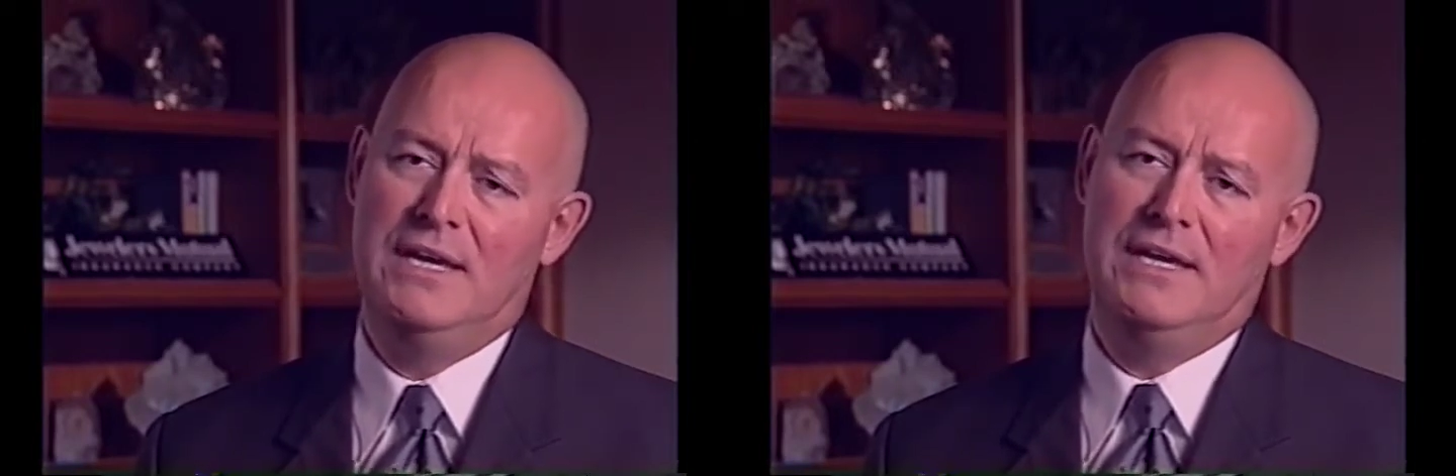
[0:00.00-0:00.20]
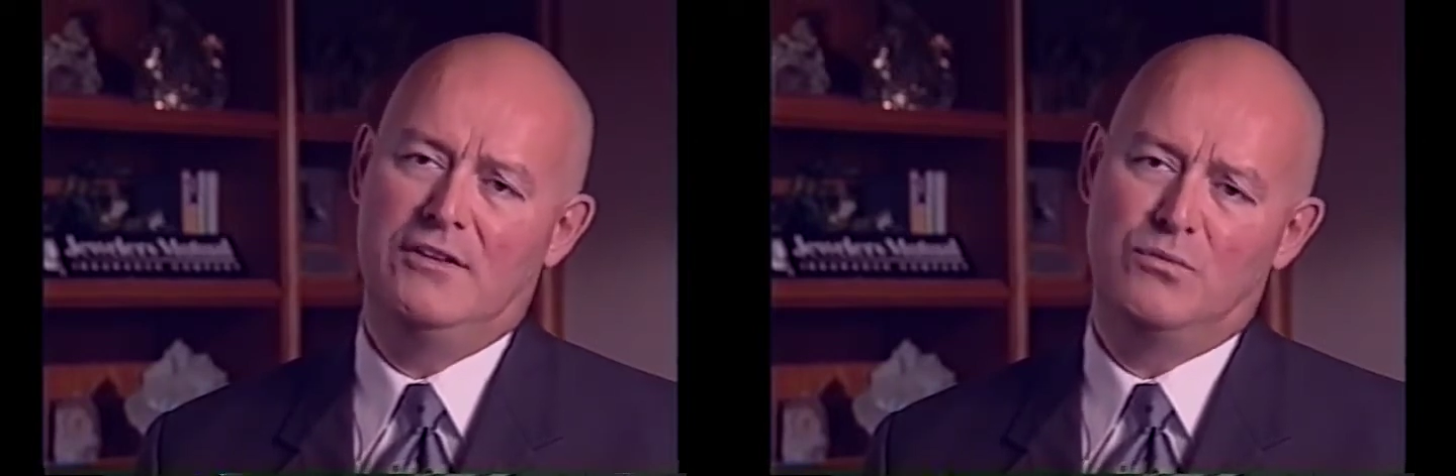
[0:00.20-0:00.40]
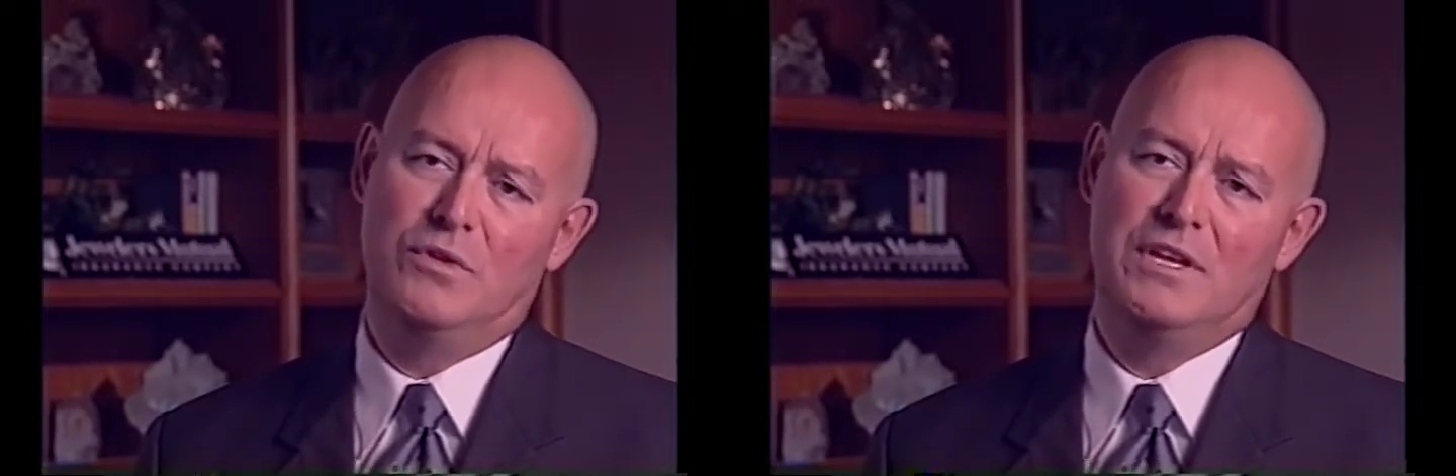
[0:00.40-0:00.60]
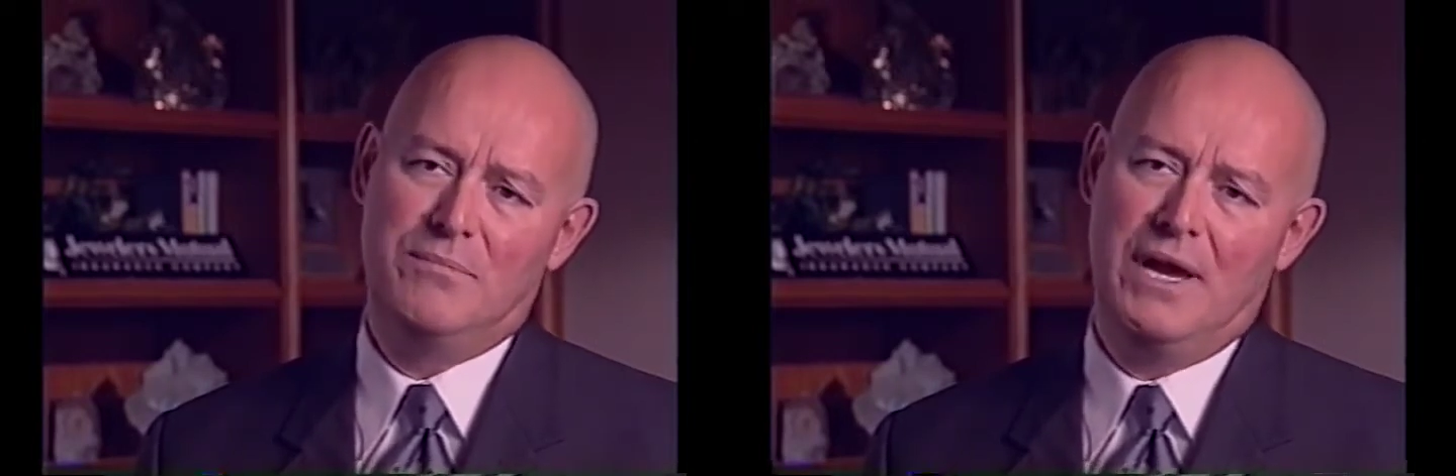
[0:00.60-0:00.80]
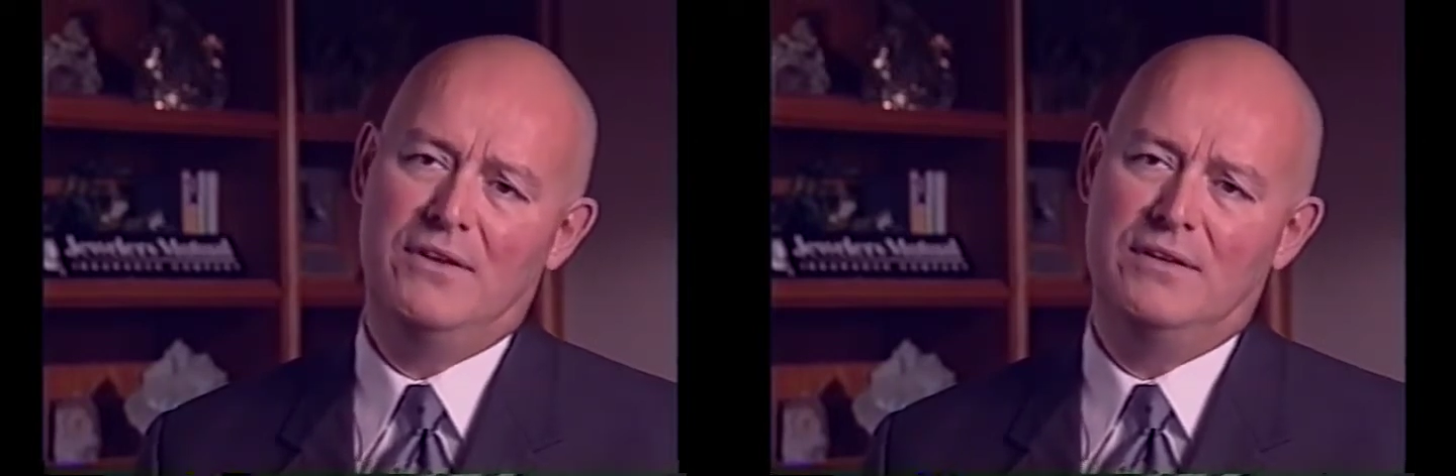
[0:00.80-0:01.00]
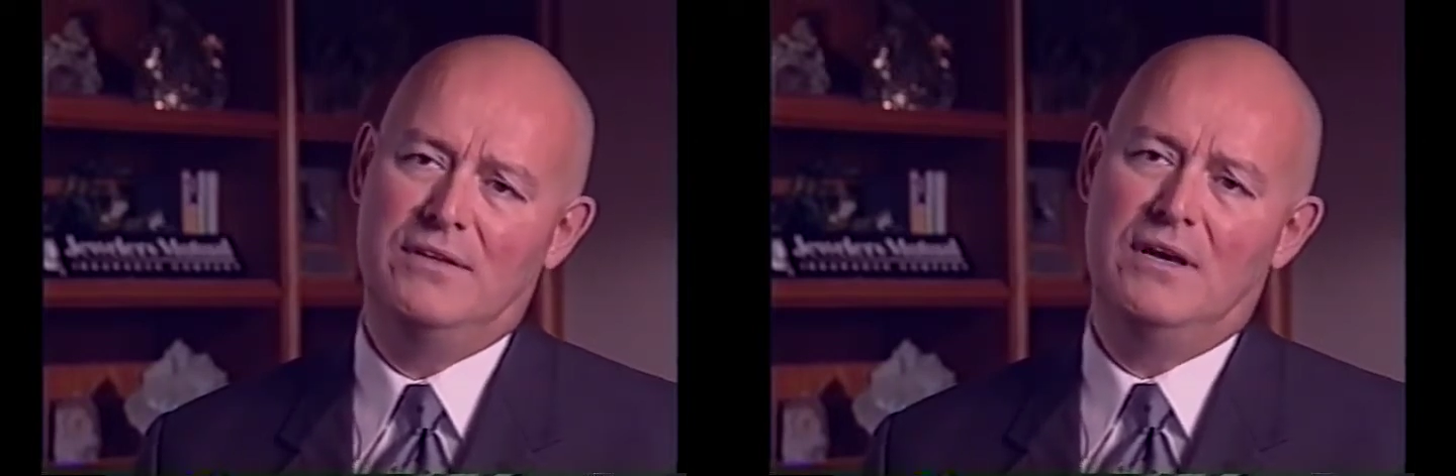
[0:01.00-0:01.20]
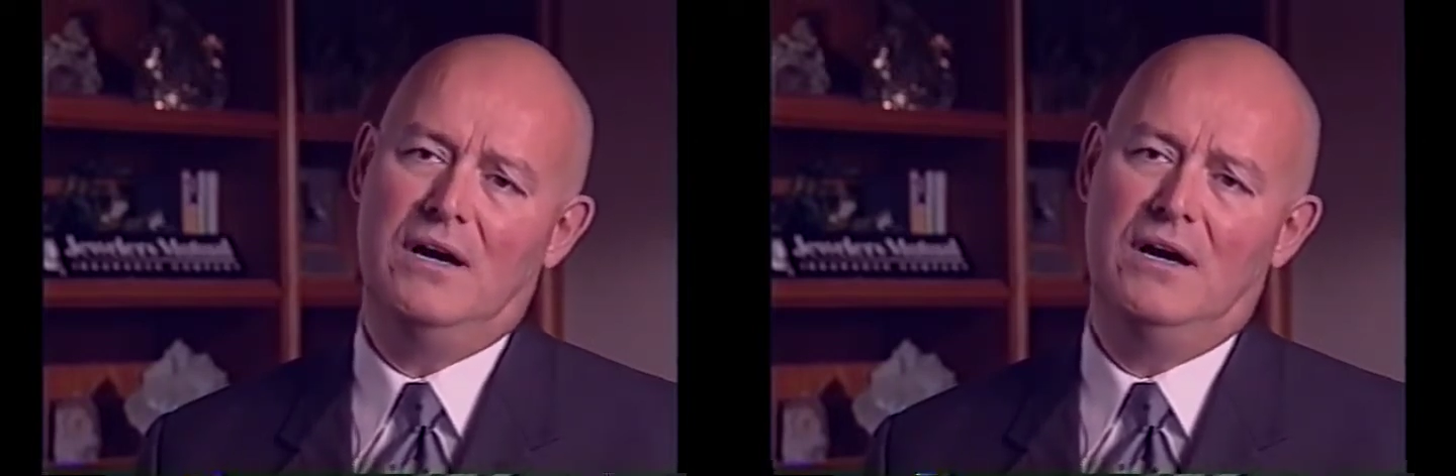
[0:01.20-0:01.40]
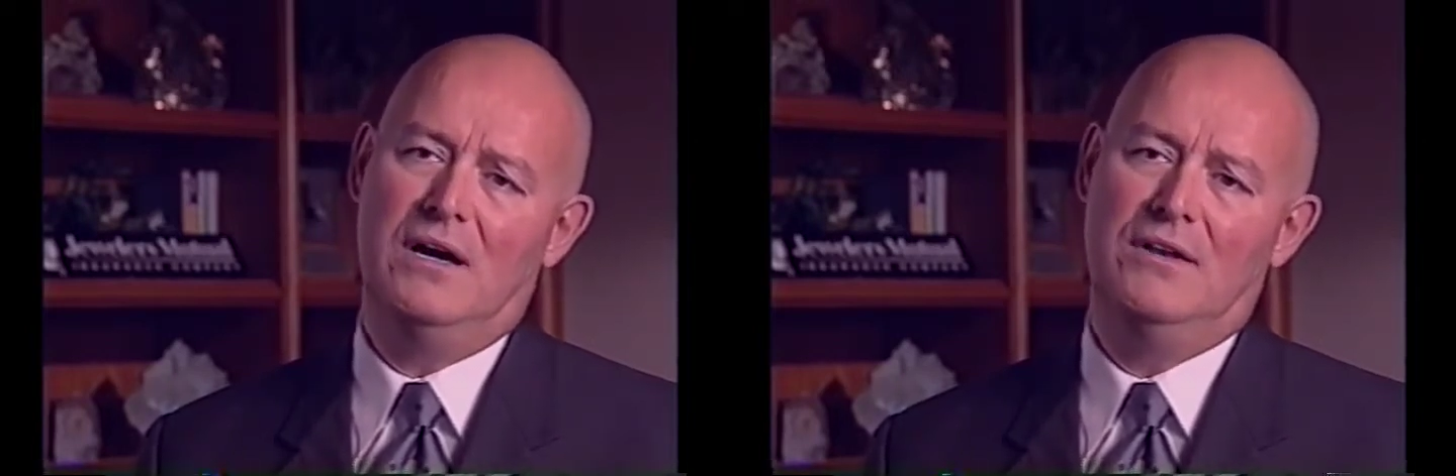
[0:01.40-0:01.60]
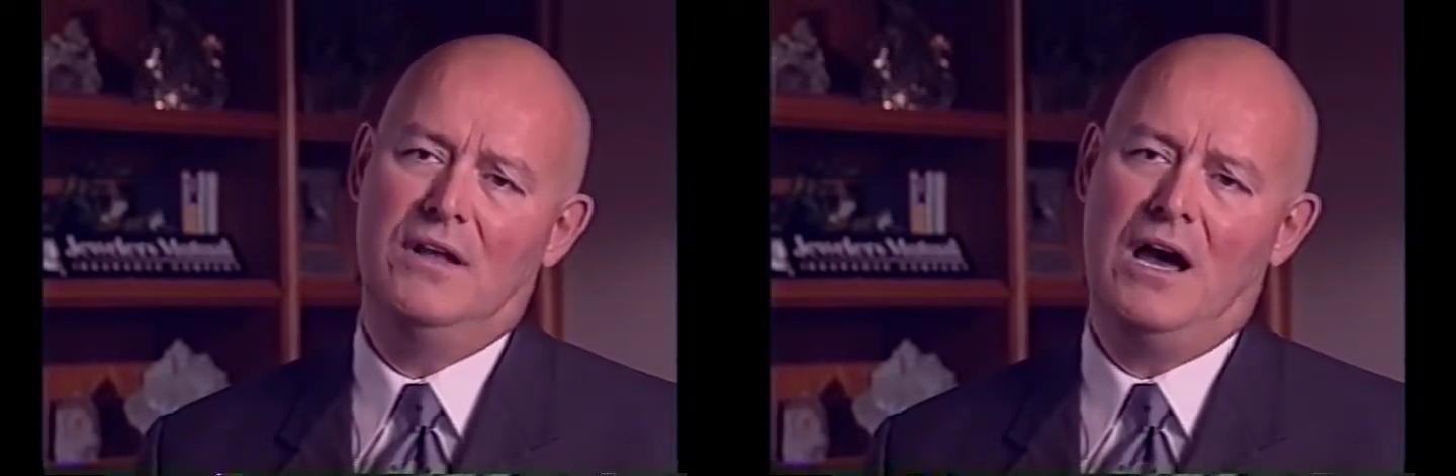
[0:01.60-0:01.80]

it's really dependent on